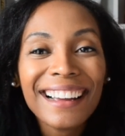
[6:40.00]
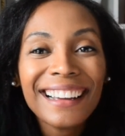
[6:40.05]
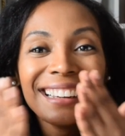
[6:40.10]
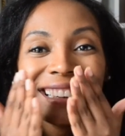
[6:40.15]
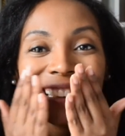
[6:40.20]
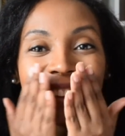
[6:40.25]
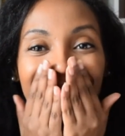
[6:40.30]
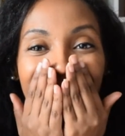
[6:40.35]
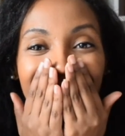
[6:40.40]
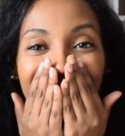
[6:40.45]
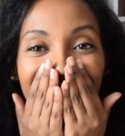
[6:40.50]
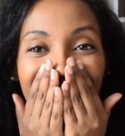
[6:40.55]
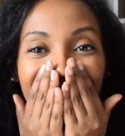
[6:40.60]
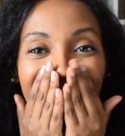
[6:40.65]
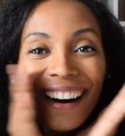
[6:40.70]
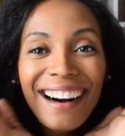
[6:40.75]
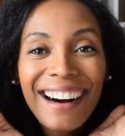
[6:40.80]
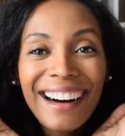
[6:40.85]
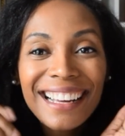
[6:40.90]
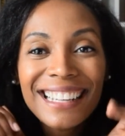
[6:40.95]

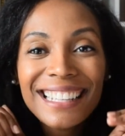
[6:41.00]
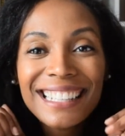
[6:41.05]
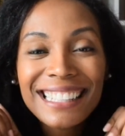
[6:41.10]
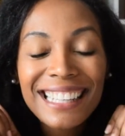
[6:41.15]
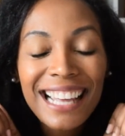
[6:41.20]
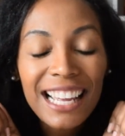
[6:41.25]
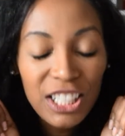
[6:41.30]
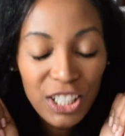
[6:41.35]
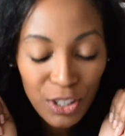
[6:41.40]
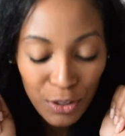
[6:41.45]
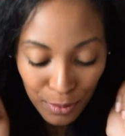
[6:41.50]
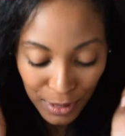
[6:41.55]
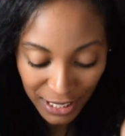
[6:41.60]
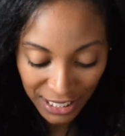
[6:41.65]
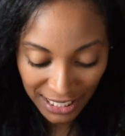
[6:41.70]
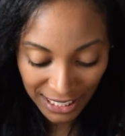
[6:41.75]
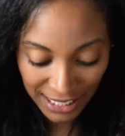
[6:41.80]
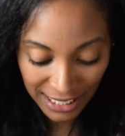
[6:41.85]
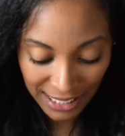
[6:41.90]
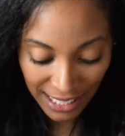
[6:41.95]
Yeah, it's such a
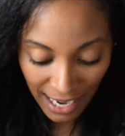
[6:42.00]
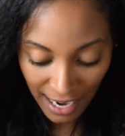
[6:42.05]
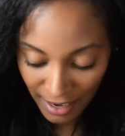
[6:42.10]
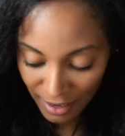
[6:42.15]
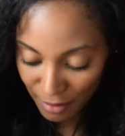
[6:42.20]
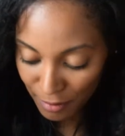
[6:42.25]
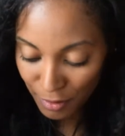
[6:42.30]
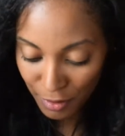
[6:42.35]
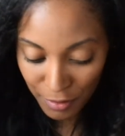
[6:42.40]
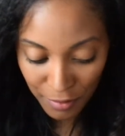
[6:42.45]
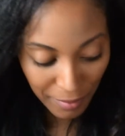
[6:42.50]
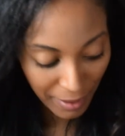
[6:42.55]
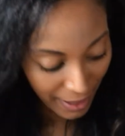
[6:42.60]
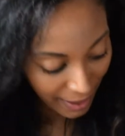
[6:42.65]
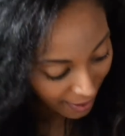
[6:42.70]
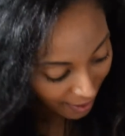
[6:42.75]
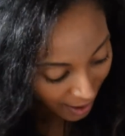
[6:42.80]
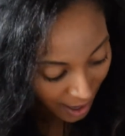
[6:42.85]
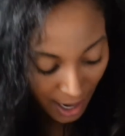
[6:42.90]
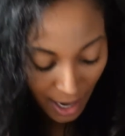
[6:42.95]
wish list item. Oh my
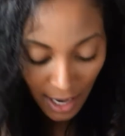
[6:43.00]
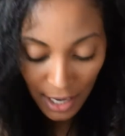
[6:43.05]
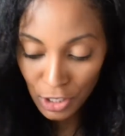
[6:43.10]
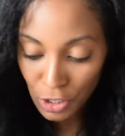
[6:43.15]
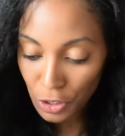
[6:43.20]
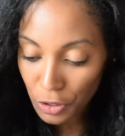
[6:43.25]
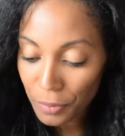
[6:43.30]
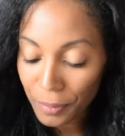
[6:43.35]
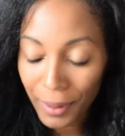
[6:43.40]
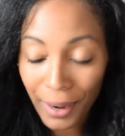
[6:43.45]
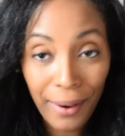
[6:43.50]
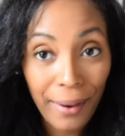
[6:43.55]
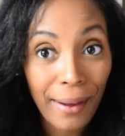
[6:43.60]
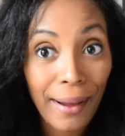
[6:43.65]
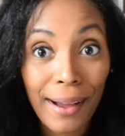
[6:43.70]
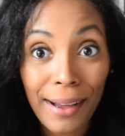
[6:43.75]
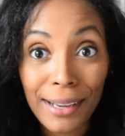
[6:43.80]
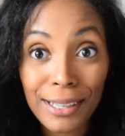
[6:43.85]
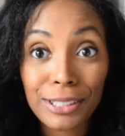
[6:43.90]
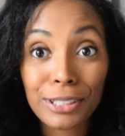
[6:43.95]
gosh. Oh my
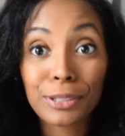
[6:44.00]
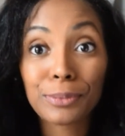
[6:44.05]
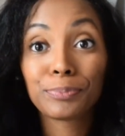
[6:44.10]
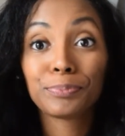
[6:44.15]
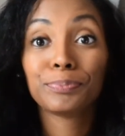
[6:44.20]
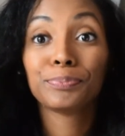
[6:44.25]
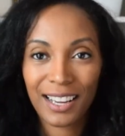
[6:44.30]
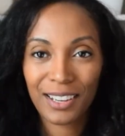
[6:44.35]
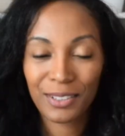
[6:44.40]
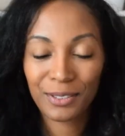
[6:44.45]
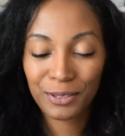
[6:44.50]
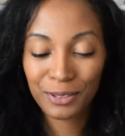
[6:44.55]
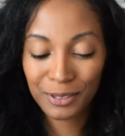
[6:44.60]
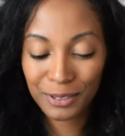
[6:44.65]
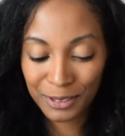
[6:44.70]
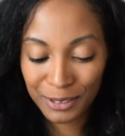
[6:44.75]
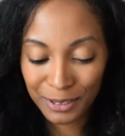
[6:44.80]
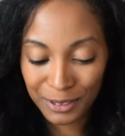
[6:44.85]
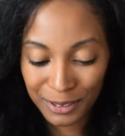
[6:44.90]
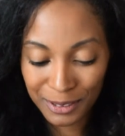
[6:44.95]
gosh.
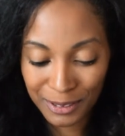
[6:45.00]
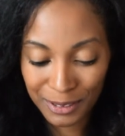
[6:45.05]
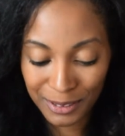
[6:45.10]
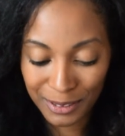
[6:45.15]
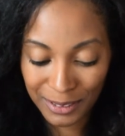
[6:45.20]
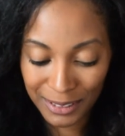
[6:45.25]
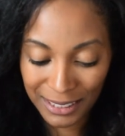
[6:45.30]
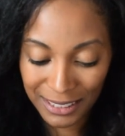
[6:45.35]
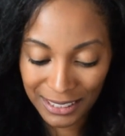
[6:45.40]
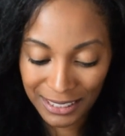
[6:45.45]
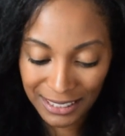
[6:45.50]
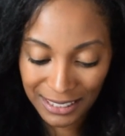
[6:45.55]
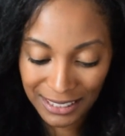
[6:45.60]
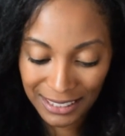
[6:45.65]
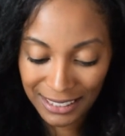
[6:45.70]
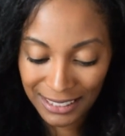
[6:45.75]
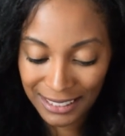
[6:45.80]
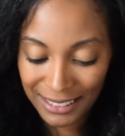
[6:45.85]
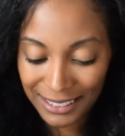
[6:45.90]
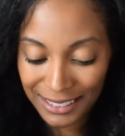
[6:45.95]
Ooh.
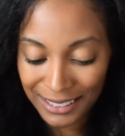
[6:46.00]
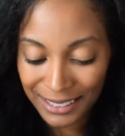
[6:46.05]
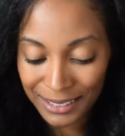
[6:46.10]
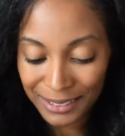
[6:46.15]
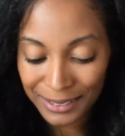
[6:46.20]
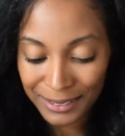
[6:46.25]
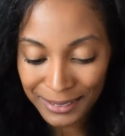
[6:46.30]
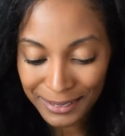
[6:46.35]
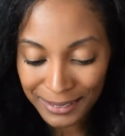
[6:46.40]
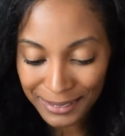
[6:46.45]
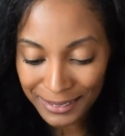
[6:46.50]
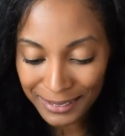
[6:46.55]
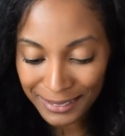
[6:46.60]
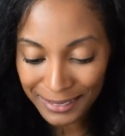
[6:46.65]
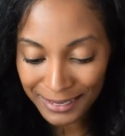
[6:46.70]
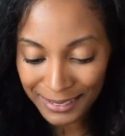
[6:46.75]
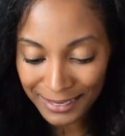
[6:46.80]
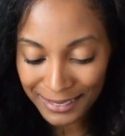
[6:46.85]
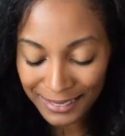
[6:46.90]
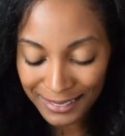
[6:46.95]

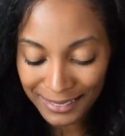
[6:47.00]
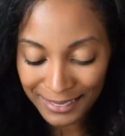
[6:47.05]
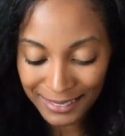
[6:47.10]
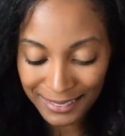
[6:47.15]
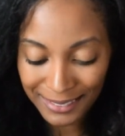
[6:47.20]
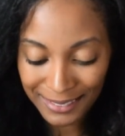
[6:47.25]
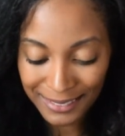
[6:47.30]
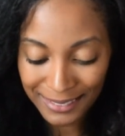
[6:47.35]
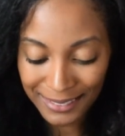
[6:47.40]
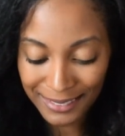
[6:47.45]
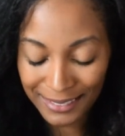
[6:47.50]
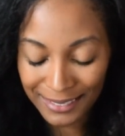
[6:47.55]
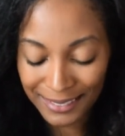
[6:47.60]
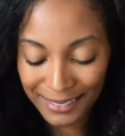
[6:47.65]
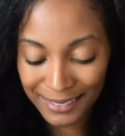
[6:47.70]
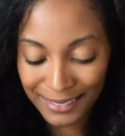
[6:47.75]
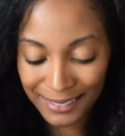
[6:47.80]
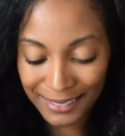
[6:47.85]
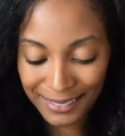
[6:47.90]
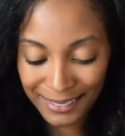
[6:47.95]
Ooh.
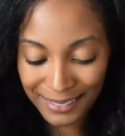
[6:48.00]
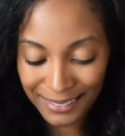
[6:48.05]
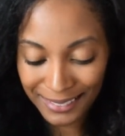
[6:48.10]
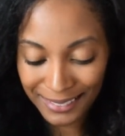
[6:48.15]
Ooh.